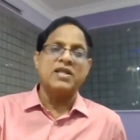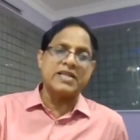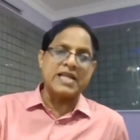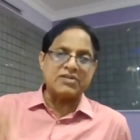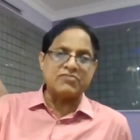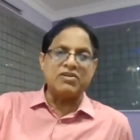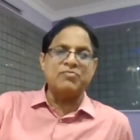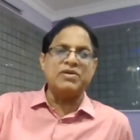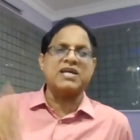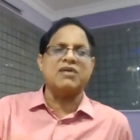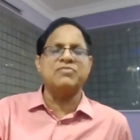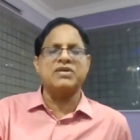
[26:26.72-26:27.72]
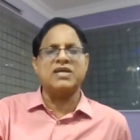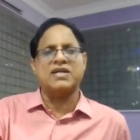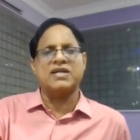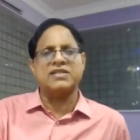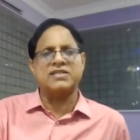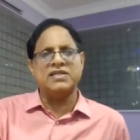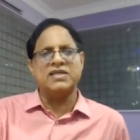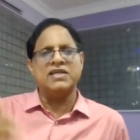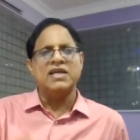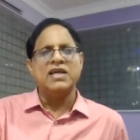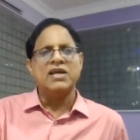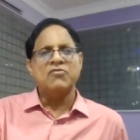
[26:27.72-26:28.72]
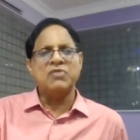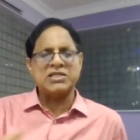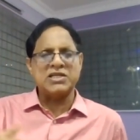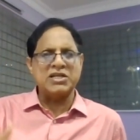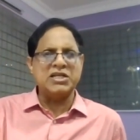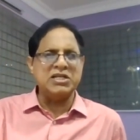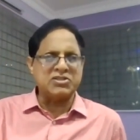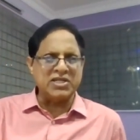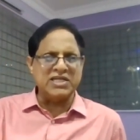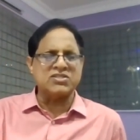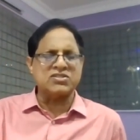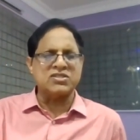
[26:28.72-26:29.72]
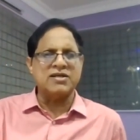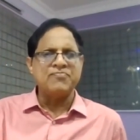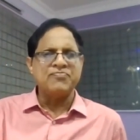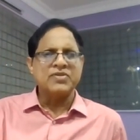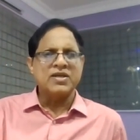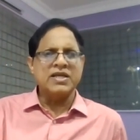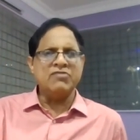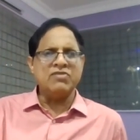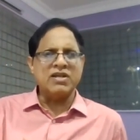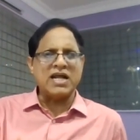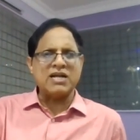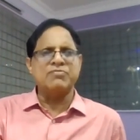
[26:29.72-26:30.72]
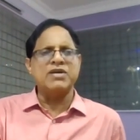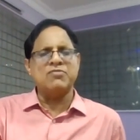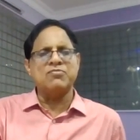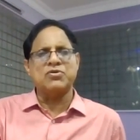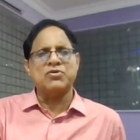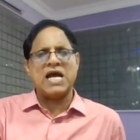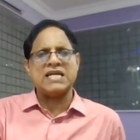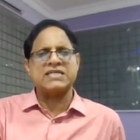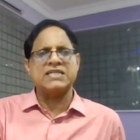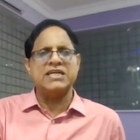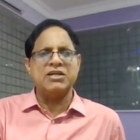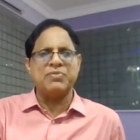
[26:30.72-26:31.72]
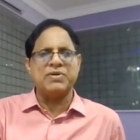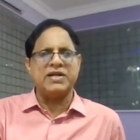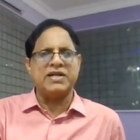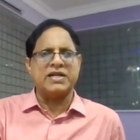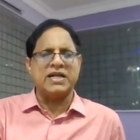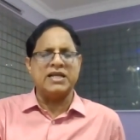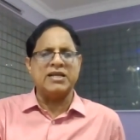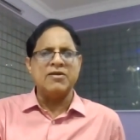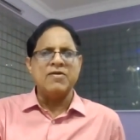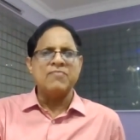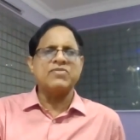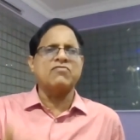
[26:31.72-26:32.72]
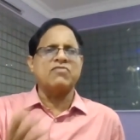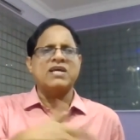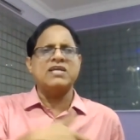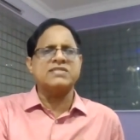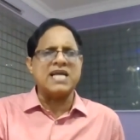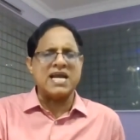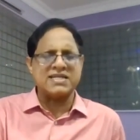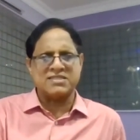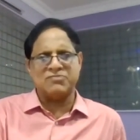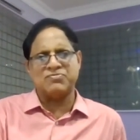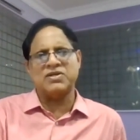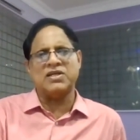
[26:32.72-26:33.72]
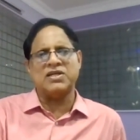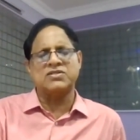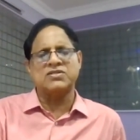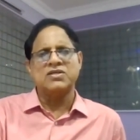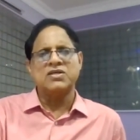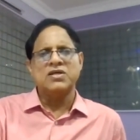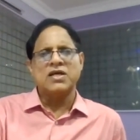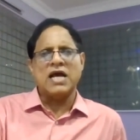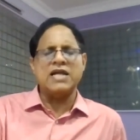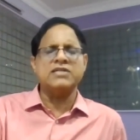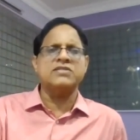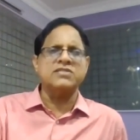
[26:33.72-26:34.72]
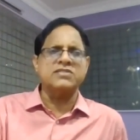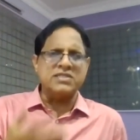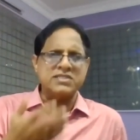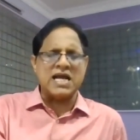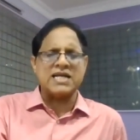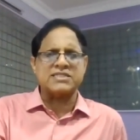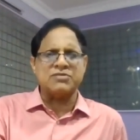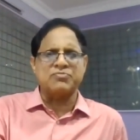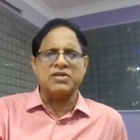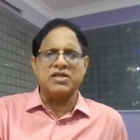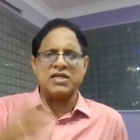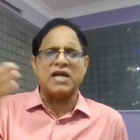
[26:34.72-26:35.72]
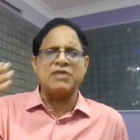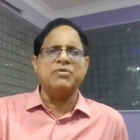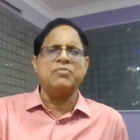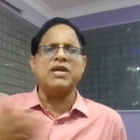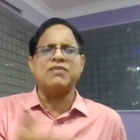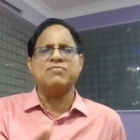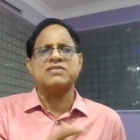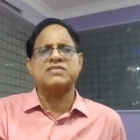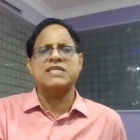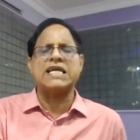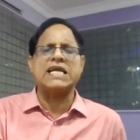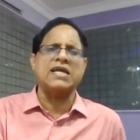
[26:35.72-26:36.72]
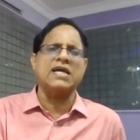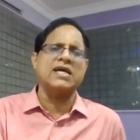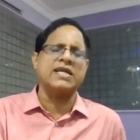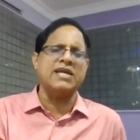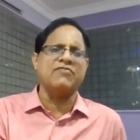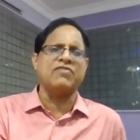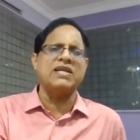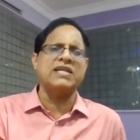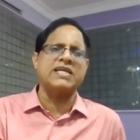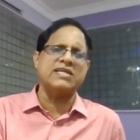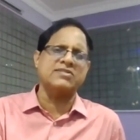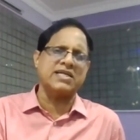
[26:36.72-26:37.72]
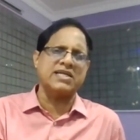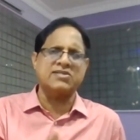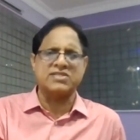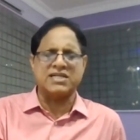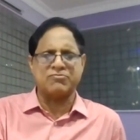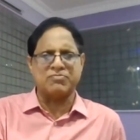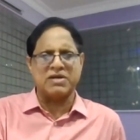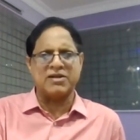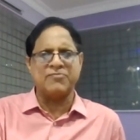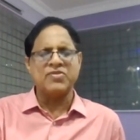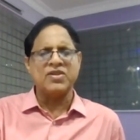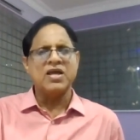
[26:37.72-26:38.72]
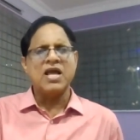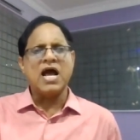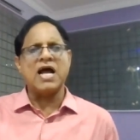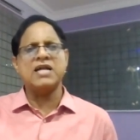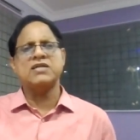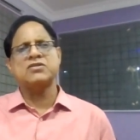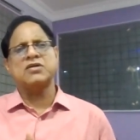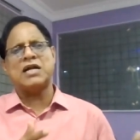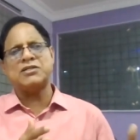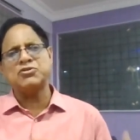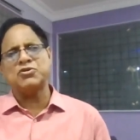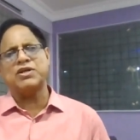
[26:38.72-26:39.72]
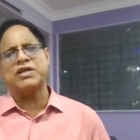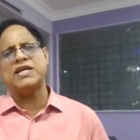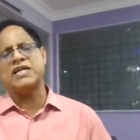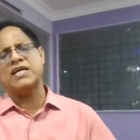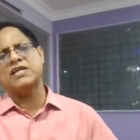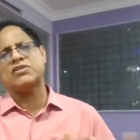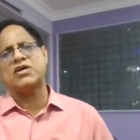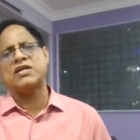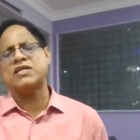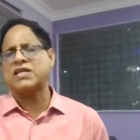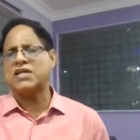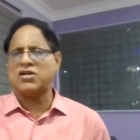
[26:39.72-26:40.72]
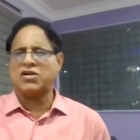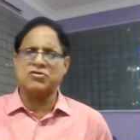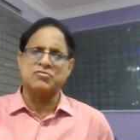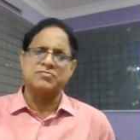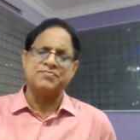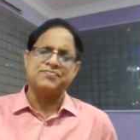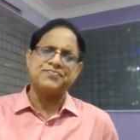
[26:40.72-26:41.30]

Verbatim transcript: That will be coming under the whether he thinks uh, he will not be able to act independently. Then why is he accepting it? And since he is accepting, IBBI must take a uh, file case against that man. And adjudicating authority cannot do.